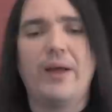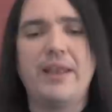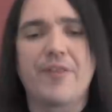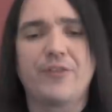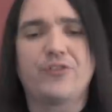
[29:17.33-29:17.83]

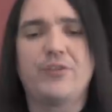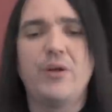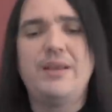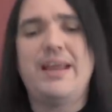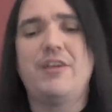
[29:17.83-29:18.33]
Another
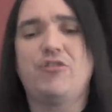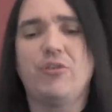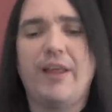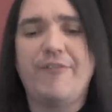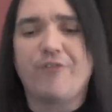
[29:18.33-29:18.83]
student
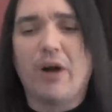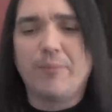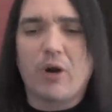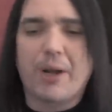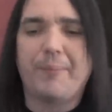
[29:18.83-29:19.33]
issued a
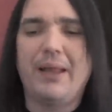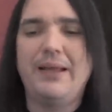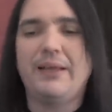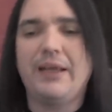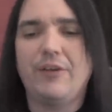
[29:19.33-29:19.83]
formal
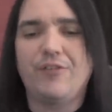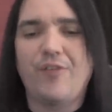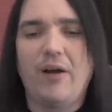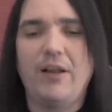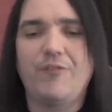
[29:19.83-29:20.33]
complaint against
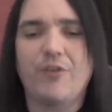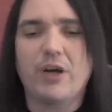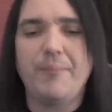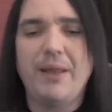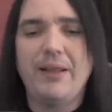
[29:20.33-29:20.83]
Farnan for
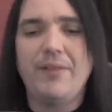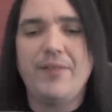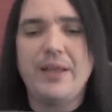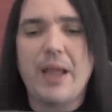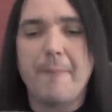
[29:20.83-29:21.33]
committing
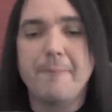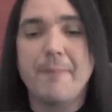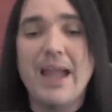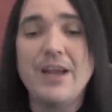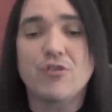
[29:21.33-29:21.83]
the
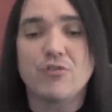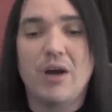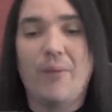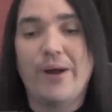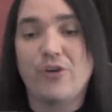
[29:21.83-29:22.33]

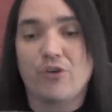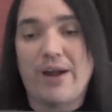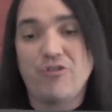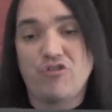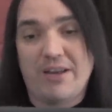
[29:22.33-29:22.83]

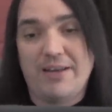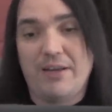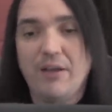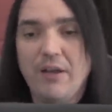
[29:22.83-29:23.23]
microaggression.